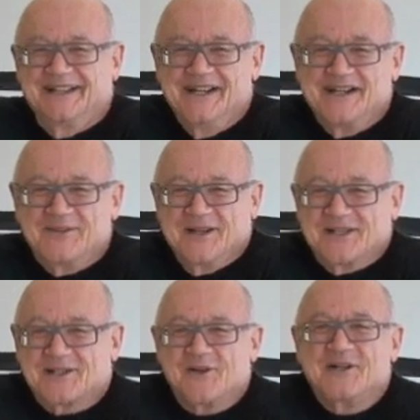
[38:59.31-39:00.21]
and
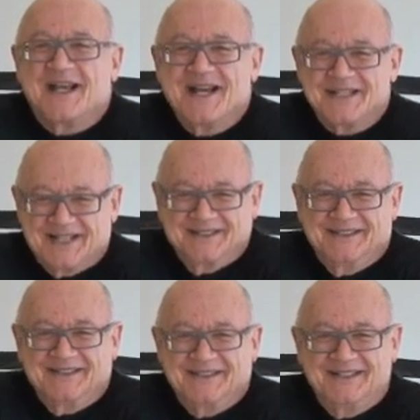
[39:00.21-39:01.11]
named it for
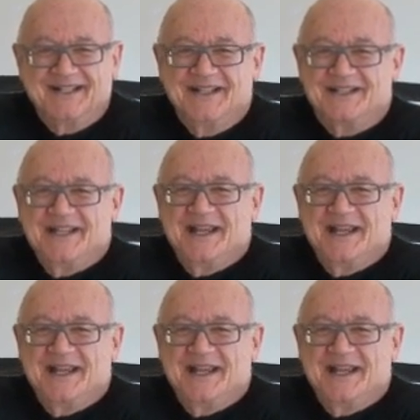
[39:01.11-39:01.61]
himself.